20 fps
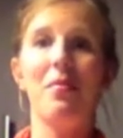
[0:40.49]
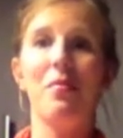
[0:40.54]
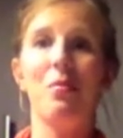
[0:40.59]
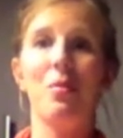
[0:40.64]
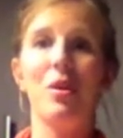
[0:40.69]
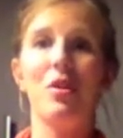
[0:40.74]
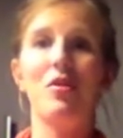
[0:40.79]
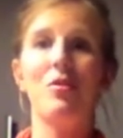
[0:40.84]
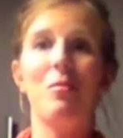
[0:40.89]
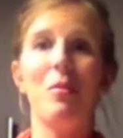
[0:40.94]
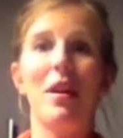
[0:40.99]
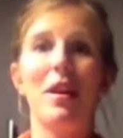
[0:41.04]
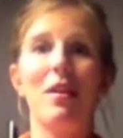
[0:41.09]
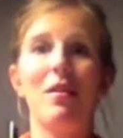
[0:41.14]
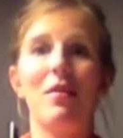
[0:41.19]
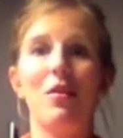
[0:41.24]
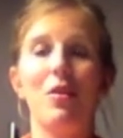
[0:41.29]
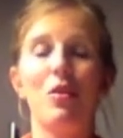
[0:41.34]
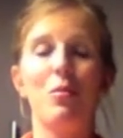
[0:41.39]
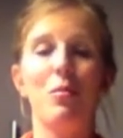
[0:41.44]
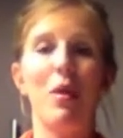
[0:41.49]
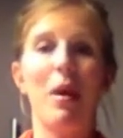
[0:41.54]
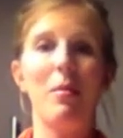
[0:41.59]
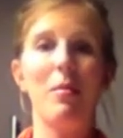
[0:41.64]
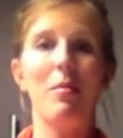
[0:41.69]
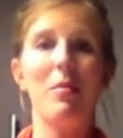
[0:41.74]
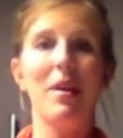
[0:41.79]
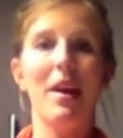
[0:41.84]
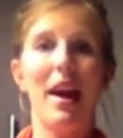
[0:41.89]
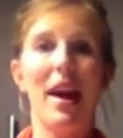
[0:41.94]
which many of you
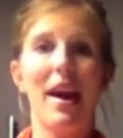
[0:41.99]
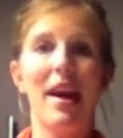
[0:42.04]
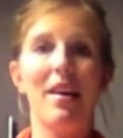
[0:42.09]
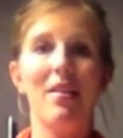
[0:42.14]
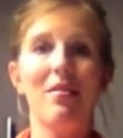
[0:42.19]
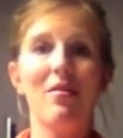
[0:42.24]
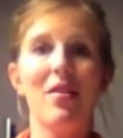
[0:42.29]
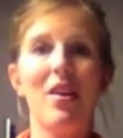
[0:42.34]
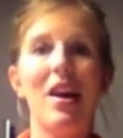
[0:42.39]
probably have,